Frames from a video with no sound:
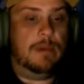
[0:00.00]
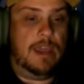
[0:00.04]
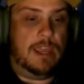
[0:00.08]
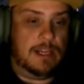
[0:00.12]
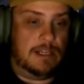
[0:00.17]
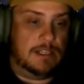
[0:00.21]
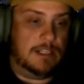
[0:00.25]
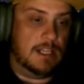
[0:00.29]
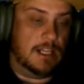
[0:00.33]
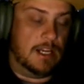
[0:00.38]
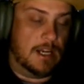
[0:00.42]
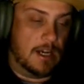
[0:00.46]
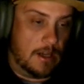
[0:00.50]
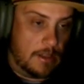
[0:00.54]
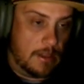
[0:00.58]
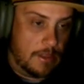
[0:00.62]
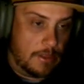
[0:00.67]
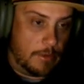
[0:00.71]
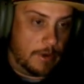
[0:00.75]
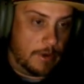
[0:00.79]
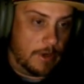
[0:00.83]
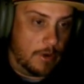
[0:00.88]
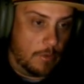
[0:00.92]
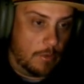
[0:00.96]
18 and
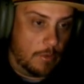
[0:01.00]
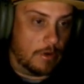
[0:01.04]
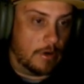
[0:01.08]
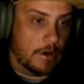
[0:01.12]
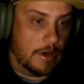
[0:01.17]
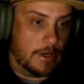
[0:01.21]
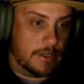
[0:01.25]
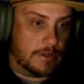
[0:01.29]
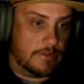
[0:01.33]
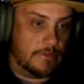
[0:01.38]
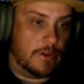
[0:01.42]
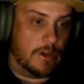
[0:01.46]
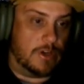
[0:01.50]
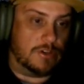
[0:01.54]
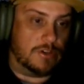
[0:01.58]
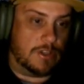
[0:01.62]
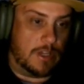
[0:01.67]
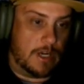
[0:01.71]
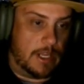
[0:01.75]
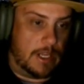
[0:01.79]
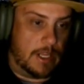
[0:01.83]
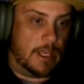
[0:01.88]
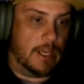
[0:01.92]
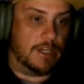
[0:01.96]
three quarter inch fish
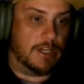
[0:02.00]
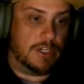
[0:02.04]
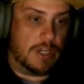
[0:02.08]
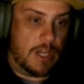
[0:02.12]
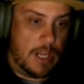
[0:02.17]
that I catch